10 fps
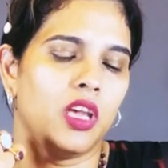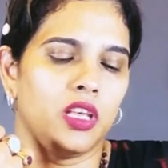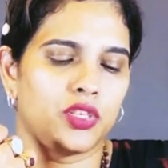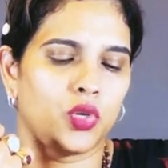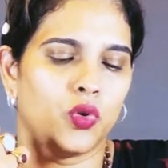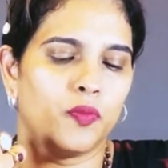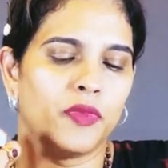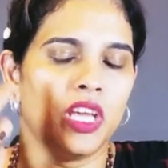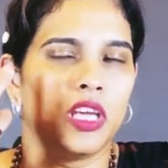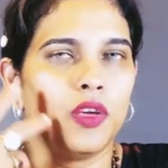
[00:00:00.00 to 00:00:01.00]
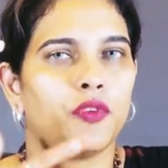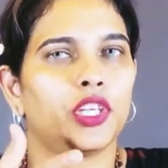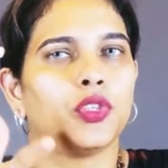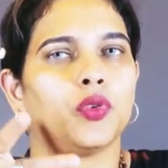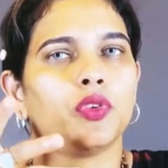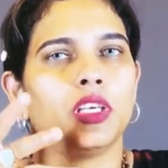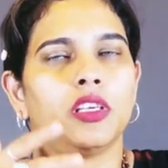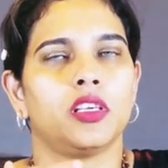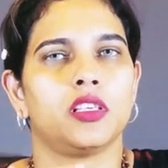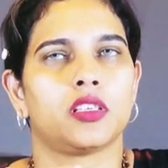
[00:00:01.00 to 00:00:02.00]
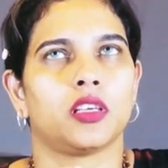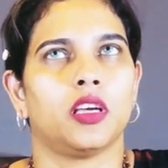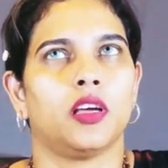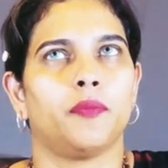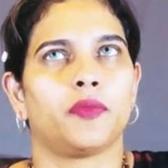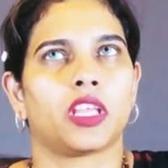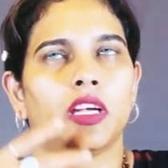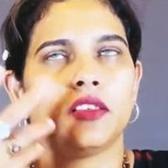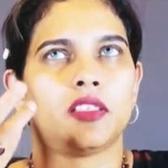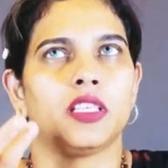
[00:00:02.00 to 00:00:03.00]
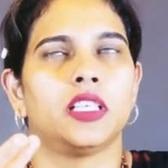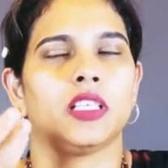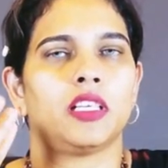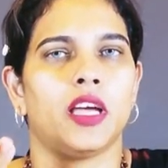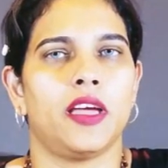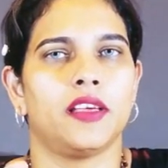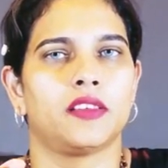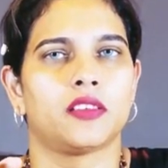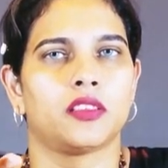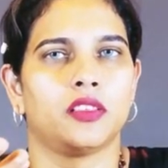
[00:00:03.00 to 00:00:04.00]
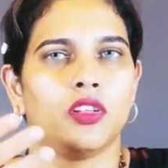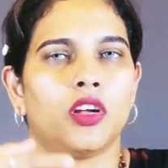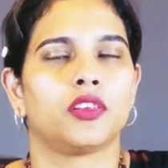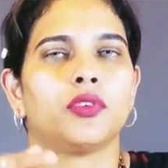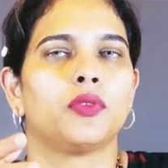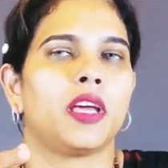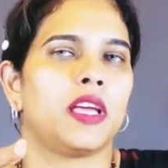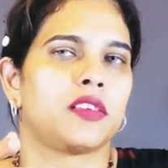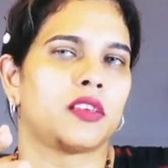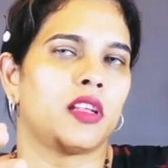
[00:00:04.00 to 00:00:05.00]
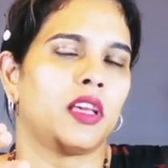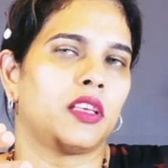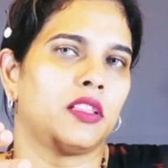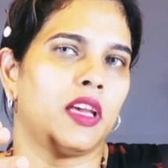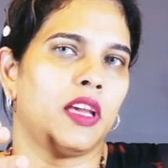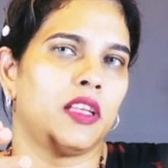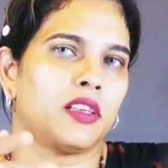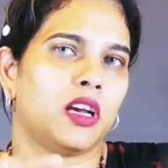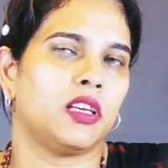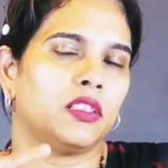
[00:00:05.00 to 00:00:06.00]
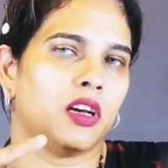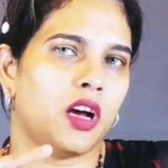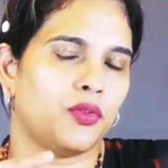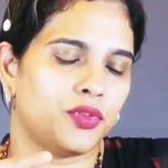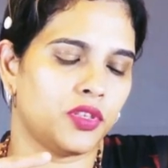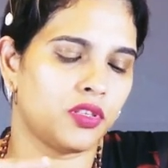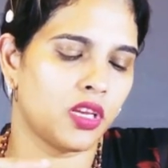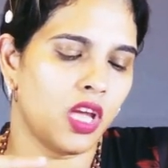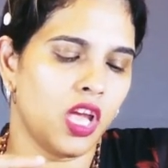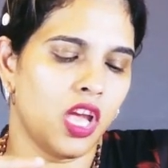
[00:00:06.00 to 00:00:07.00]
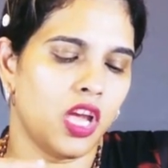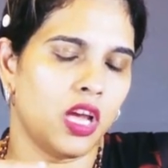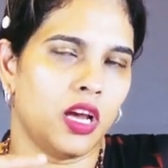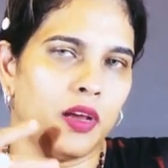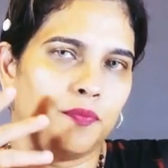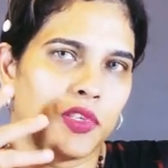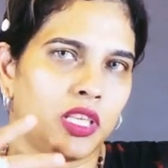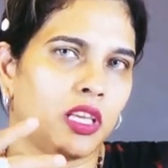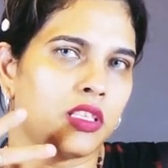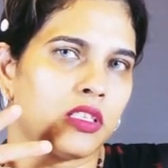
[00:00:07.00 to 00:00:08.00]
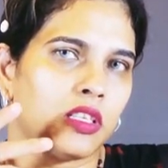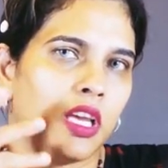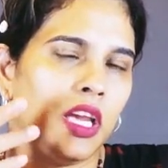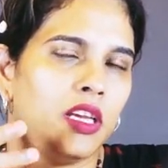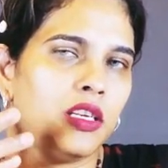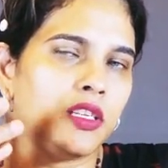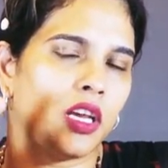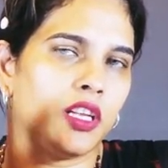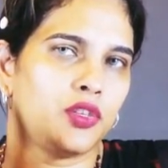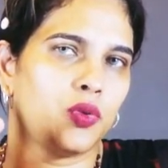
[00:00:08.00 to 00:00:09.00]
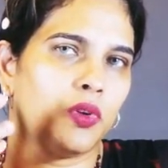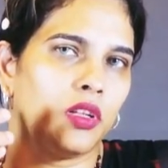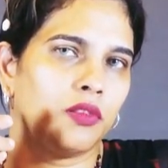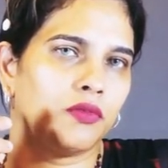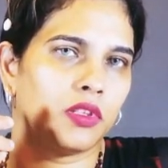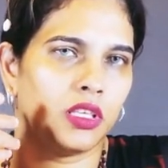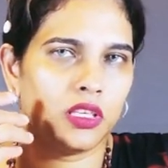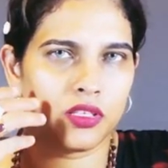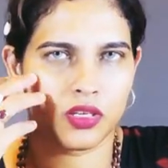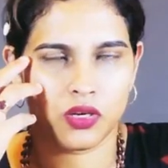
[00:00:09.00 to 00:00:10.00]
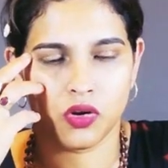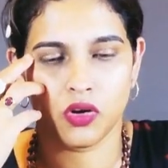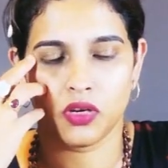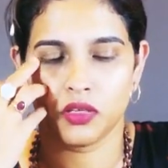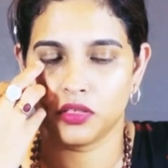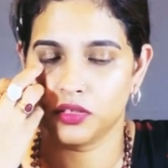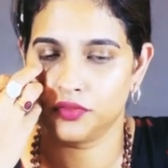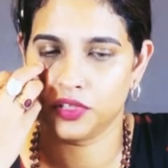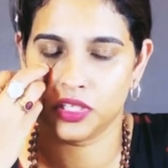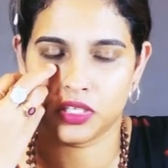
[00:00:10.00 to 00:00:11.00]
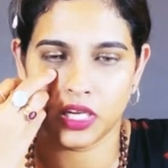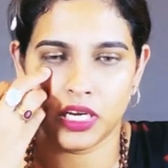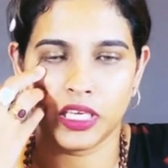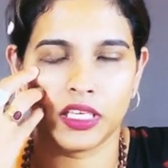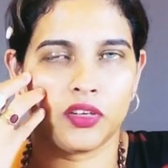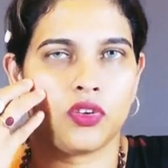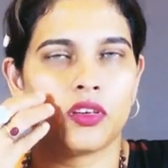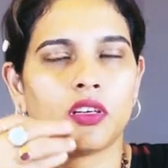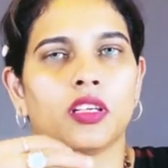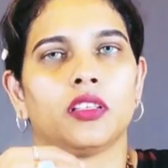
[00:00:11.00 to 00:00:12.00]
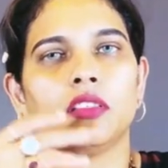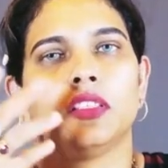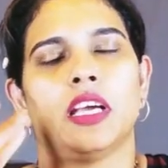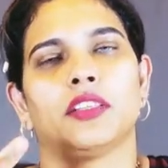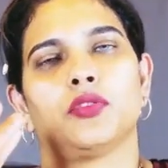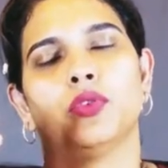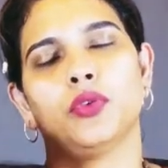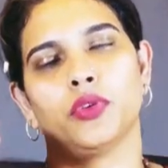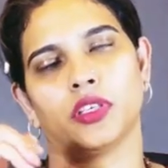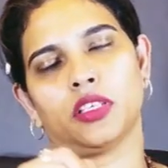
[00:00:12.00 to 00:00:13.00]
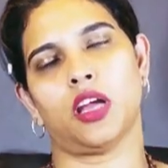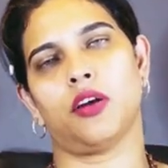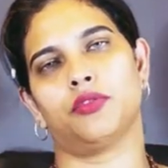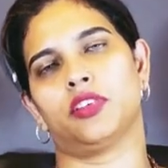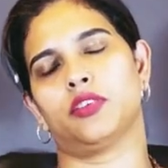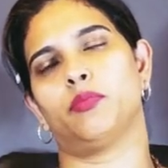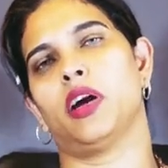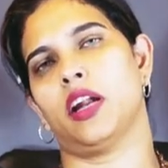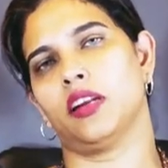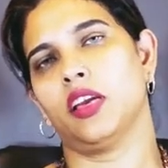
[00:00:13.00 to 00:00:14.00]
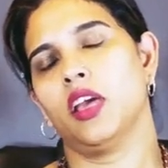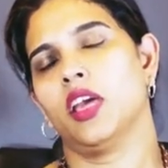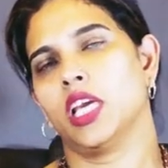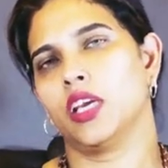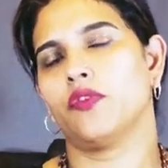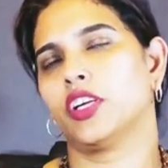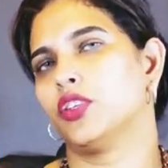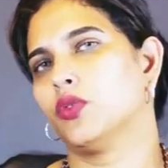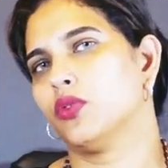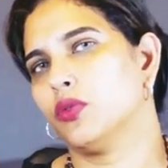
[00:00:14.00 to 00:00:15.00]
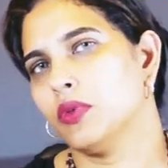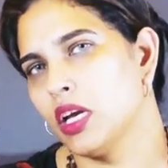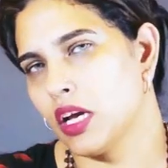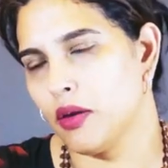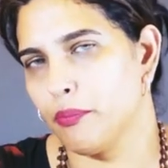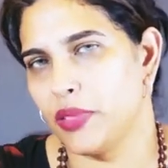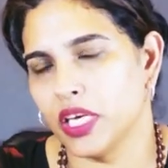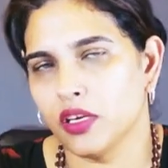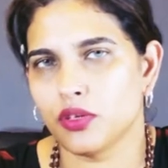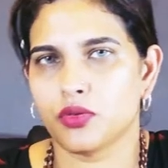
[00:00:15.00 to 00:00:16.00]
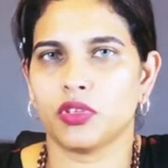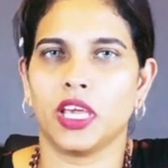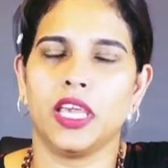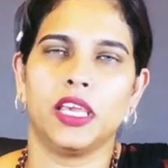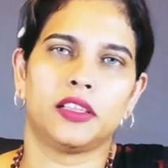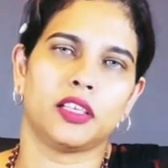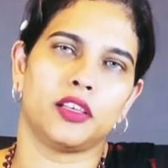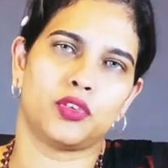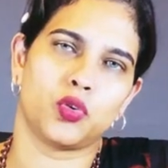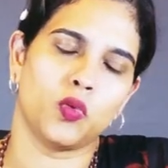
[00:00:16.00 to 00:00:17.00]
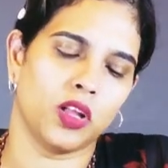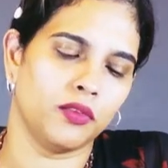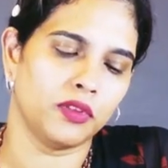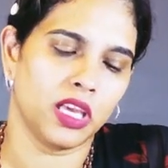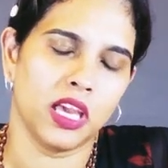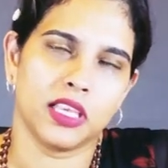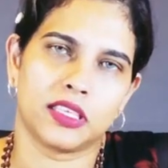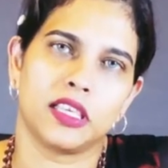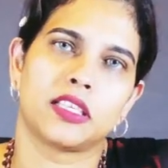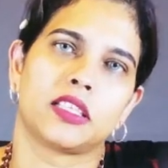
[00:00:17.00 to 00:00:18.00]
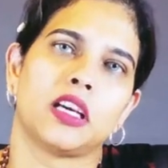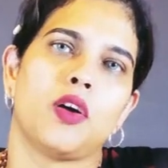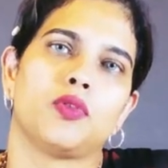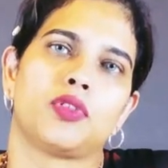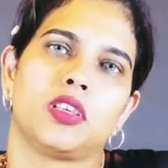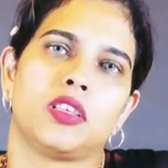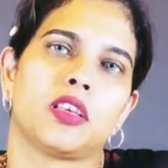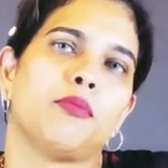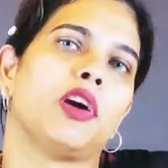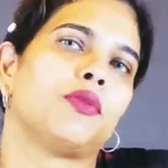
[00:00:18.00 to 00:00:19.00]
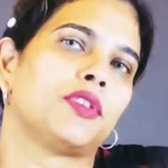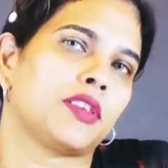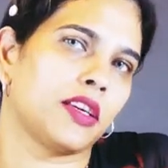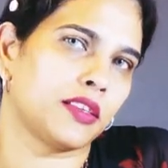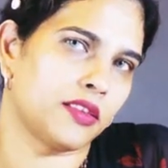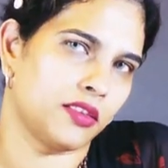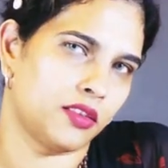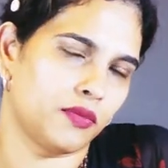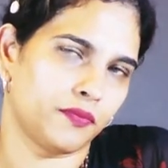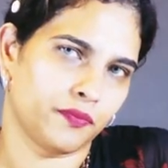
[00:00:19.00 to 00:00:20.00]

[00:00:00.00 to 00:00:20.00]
So even though it is considered as not good as like that other houses, 6, 8 and 12 is telling not that good houses, but even though compared to the 8th and 12th, 6th house is about success.